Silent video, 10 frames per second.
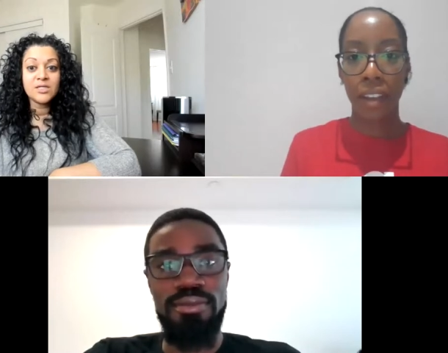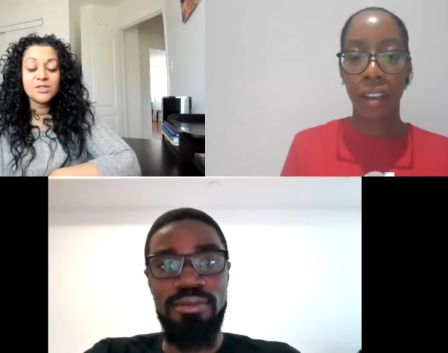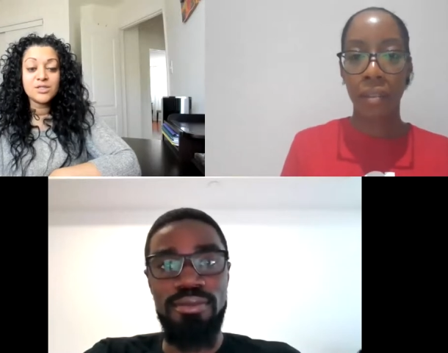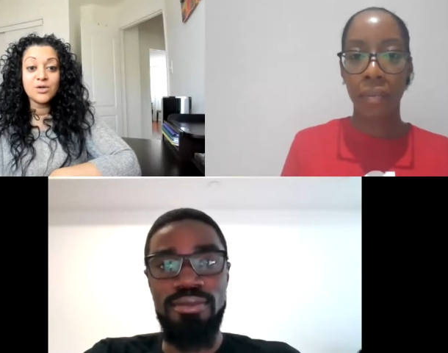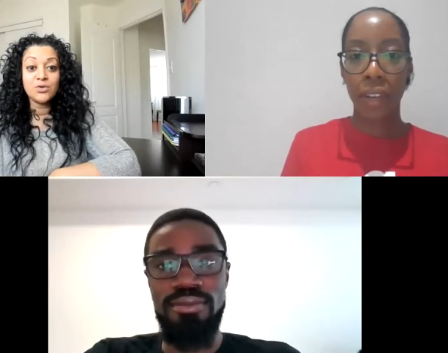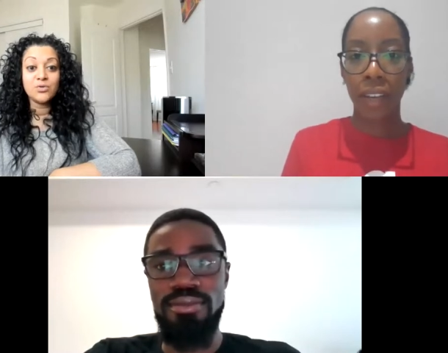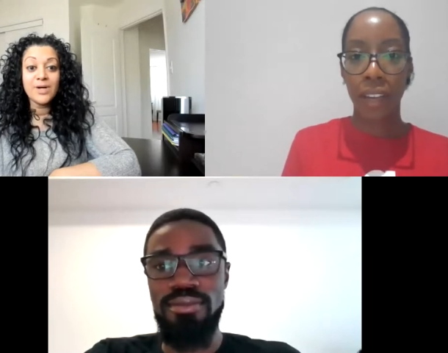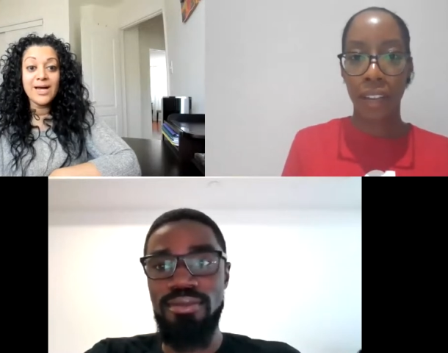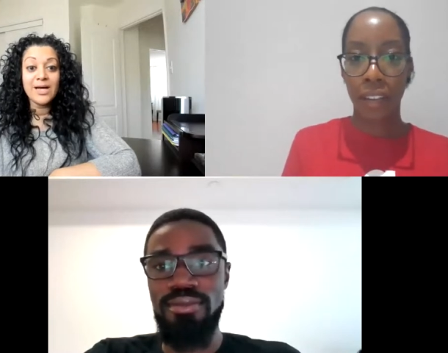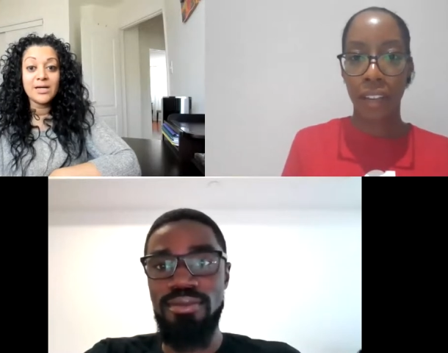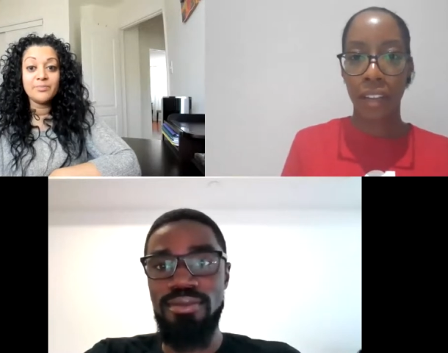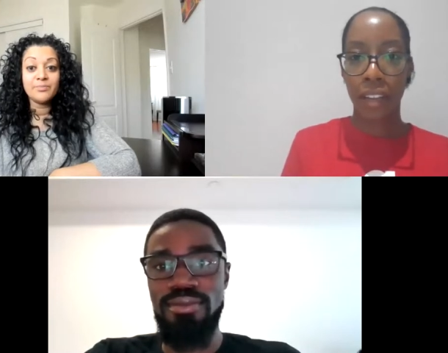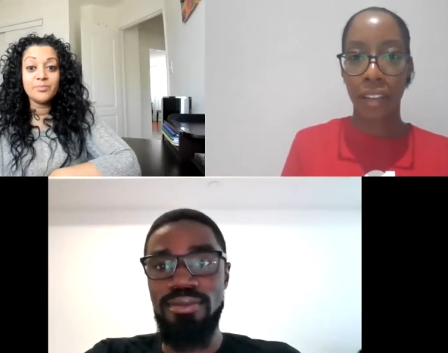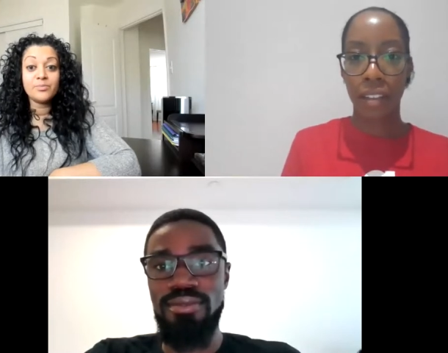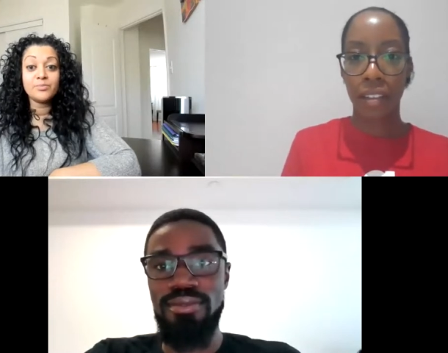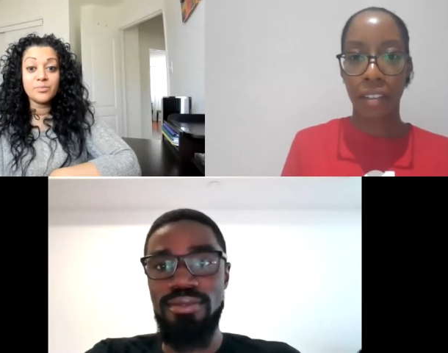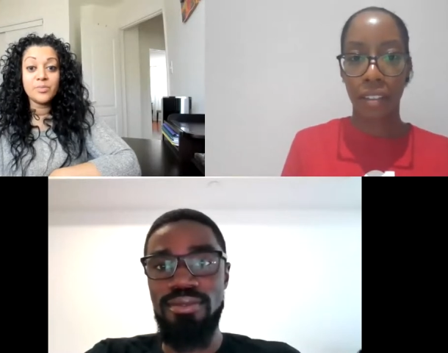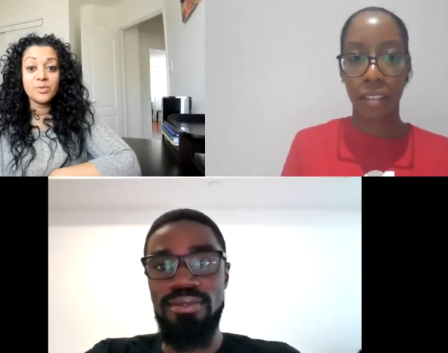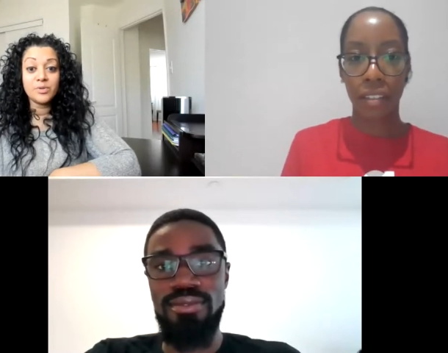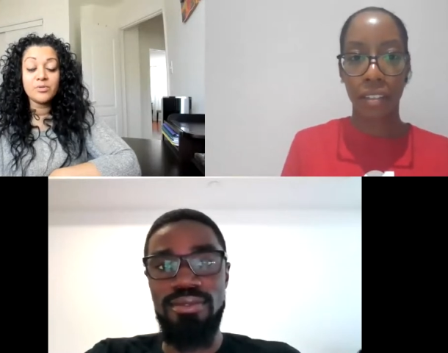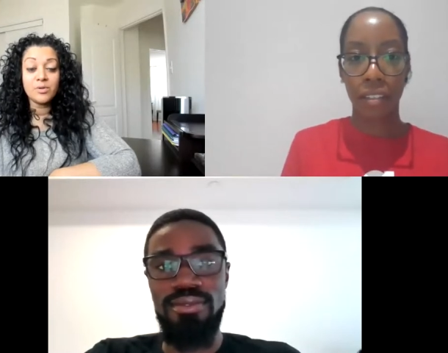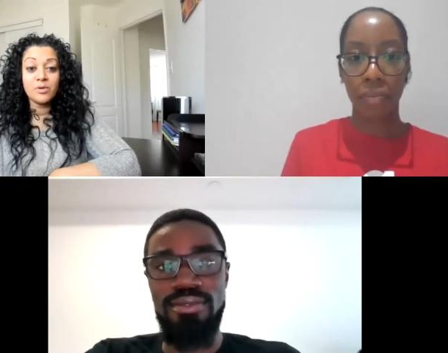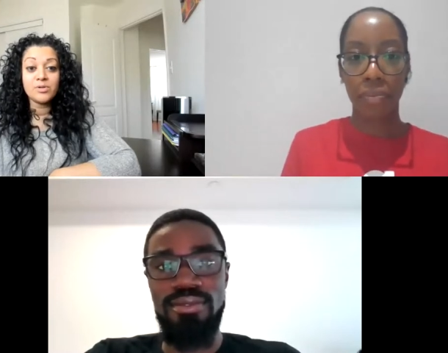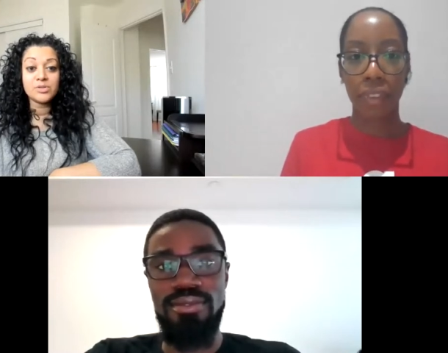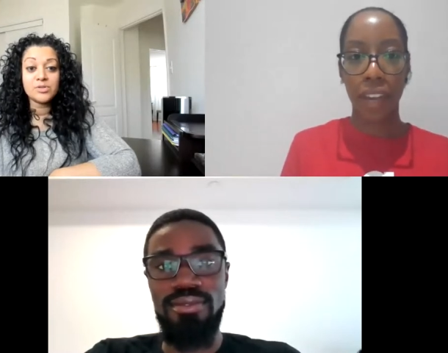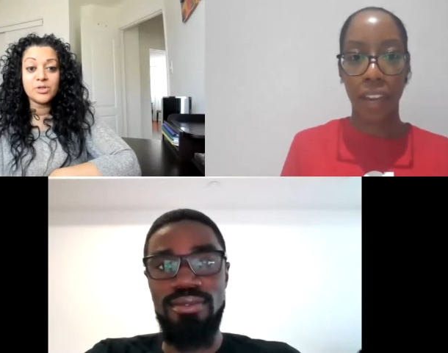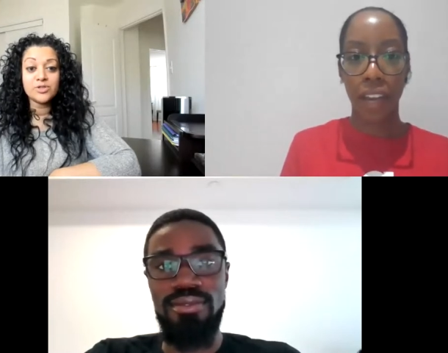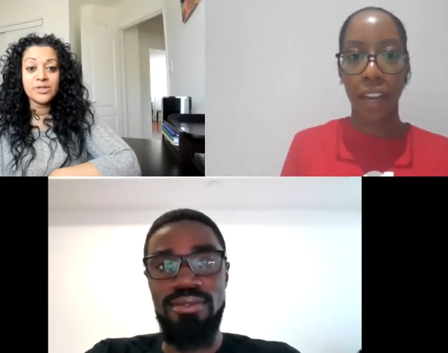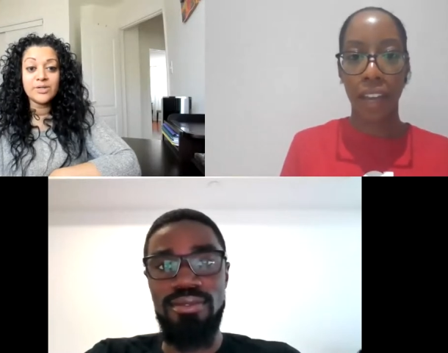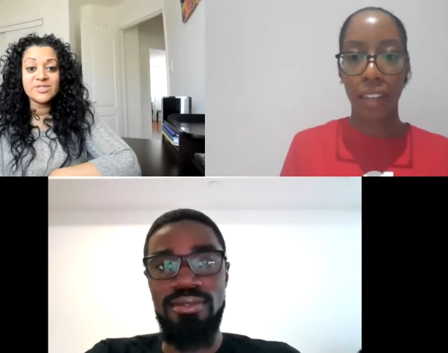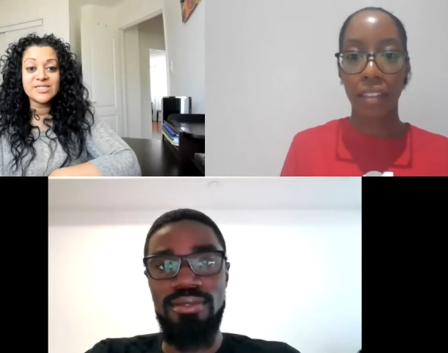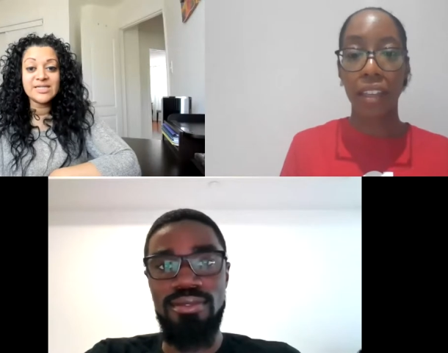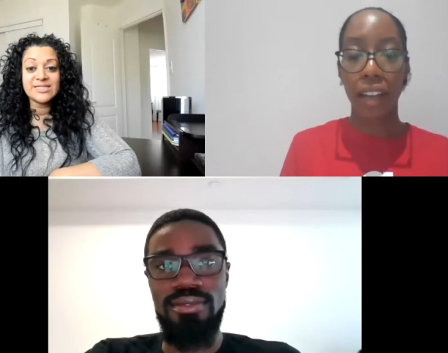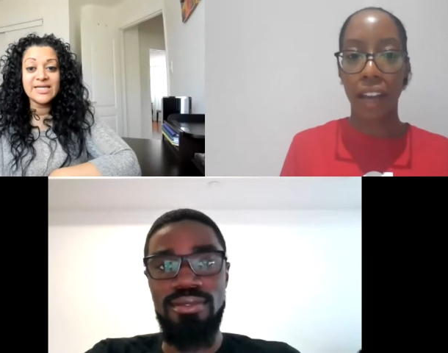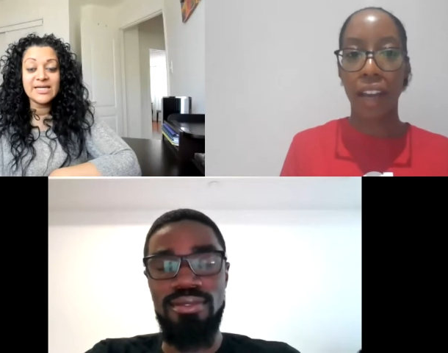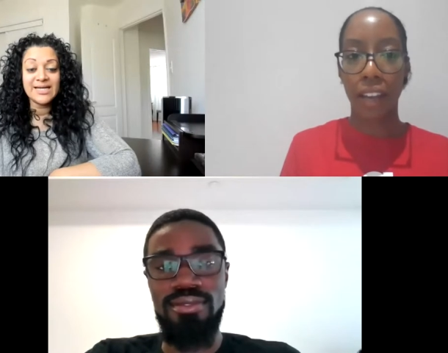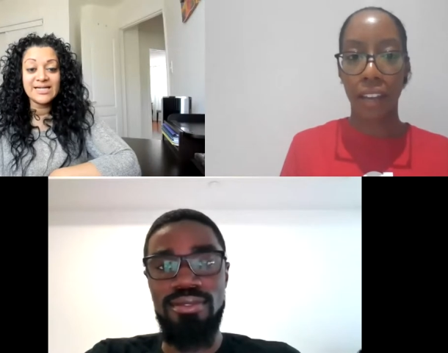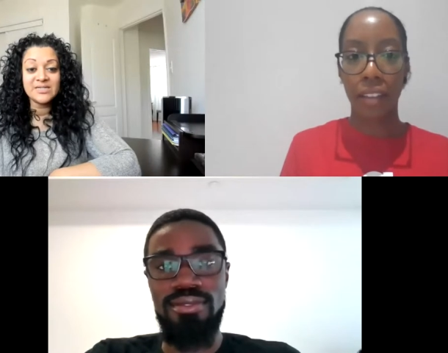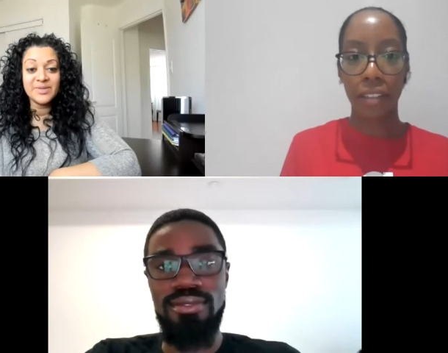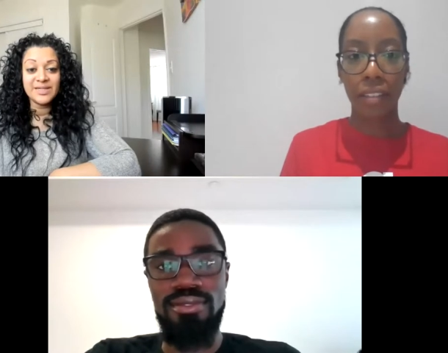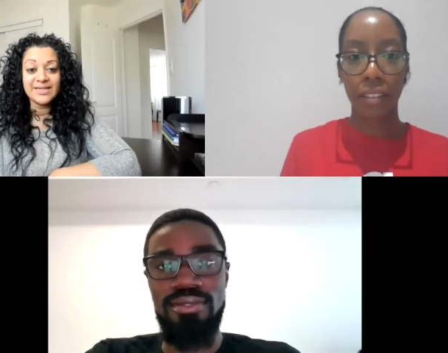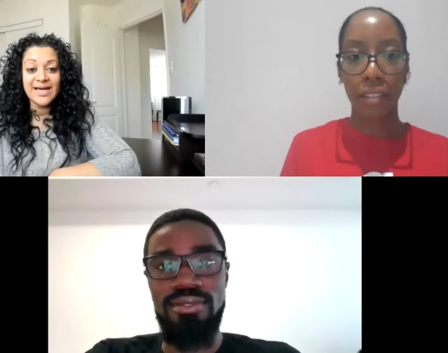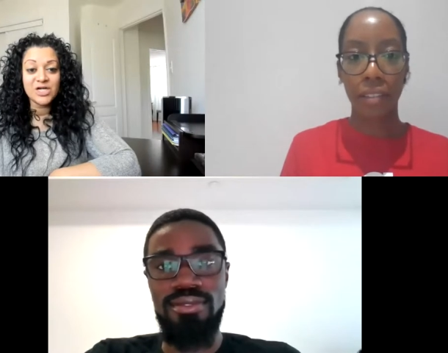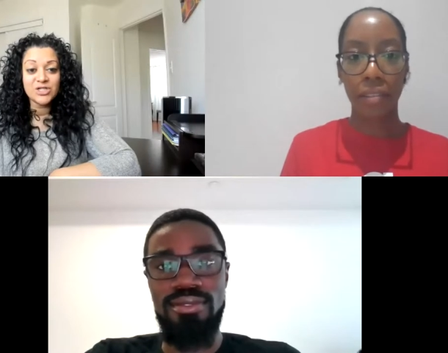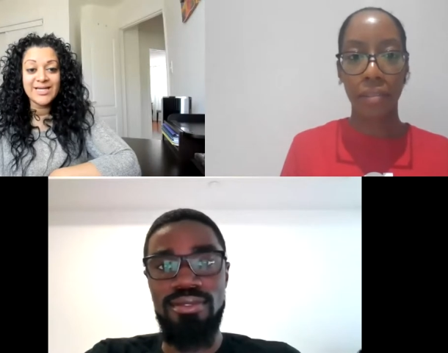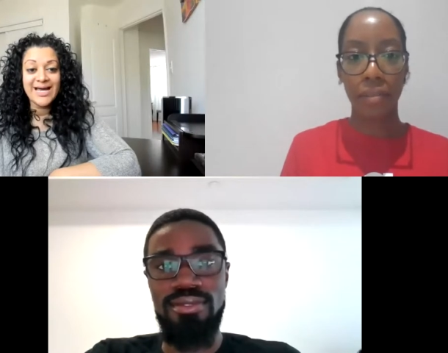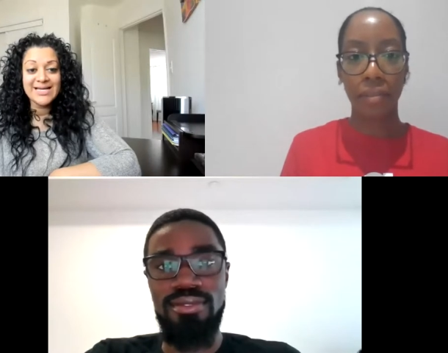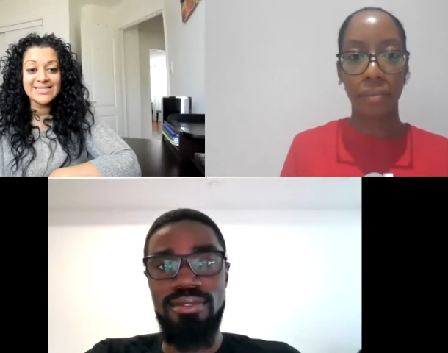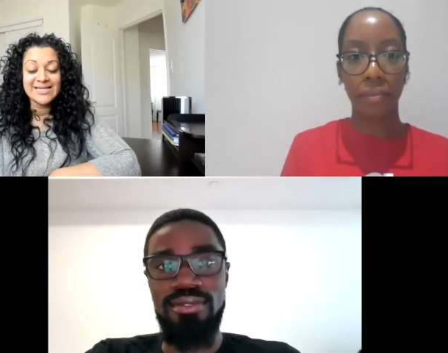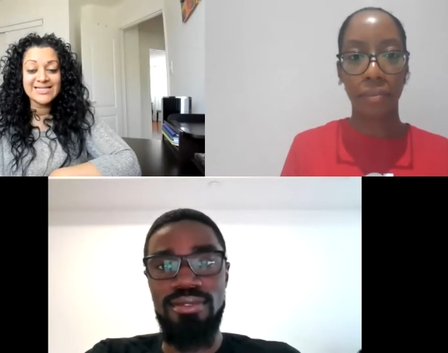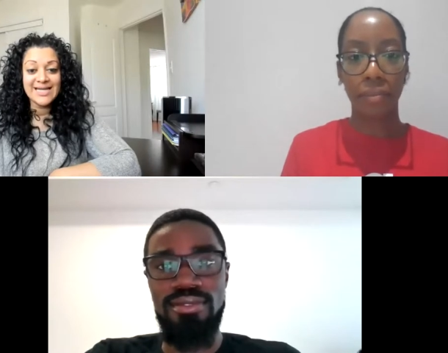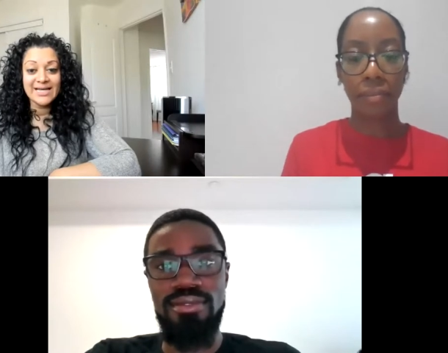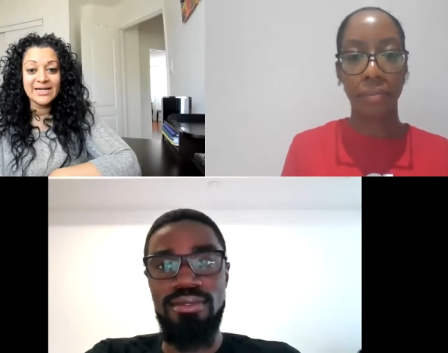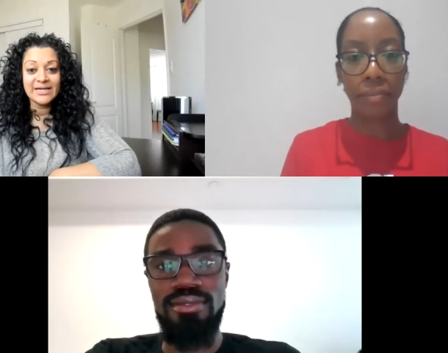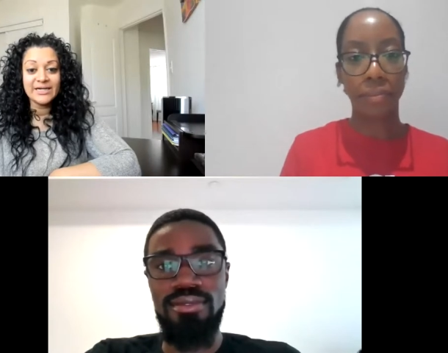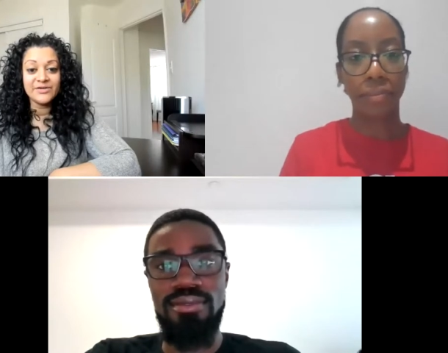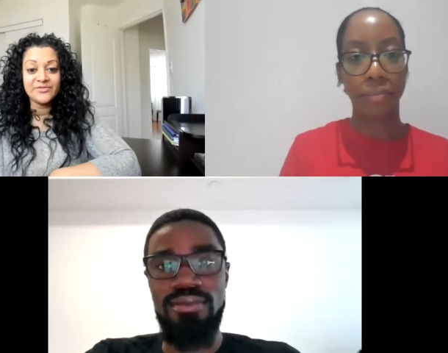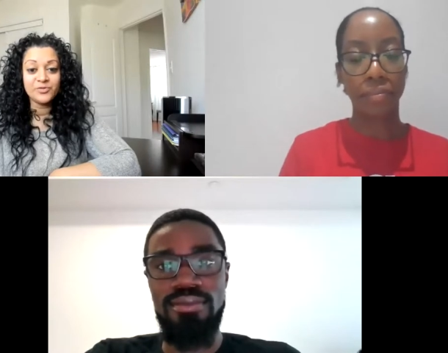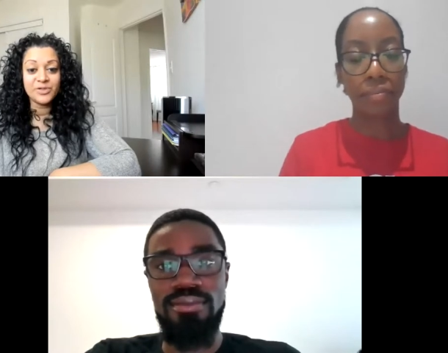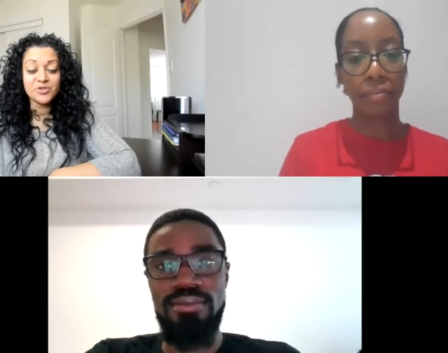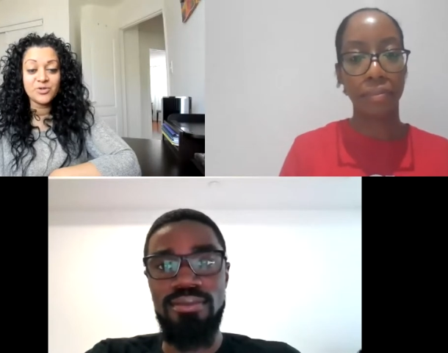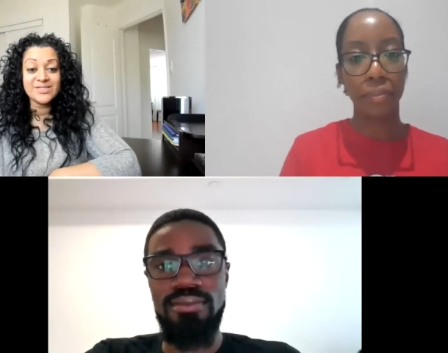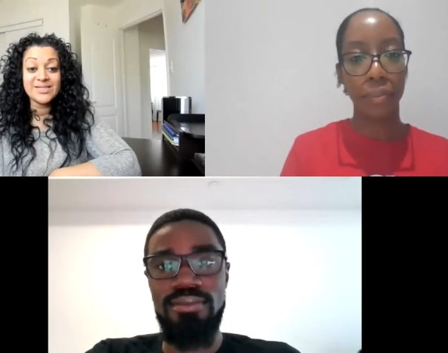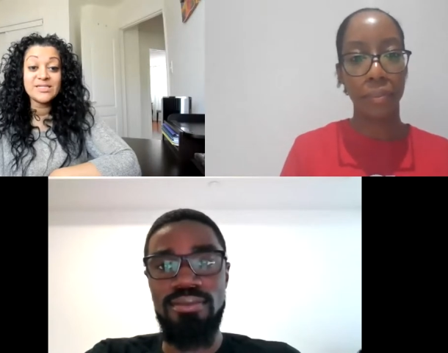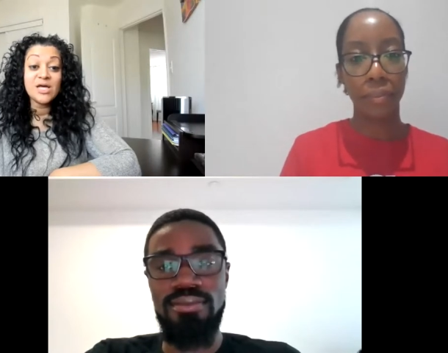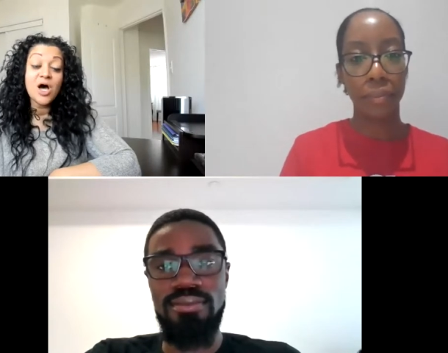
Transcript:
Speaker 1: So, uh,
Speaker 2: sorry, Joy, I was just going to say ConnectAbility actually has a set of resources.